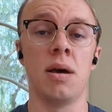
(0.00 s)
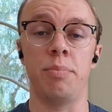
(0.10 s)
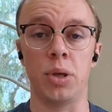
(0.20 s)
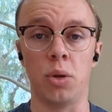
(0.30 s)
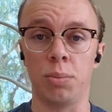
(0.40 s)

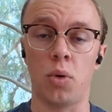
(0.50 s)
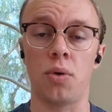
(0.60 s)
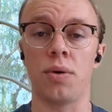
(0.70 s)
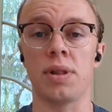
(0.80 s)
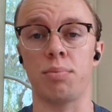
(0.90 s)

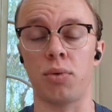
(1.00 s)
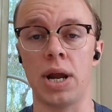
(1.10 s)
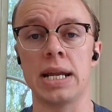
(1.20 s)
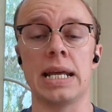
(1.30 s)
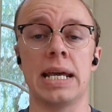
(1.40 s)
billboards,
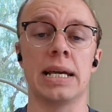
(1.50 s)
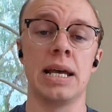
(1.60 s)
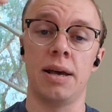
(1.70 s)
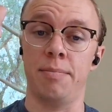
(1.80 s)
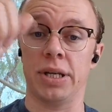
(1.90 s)
branding,
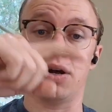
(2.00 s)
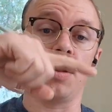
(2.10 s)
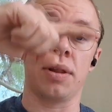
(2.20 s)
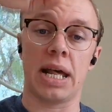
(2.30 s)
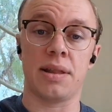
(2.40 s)
McDonald's has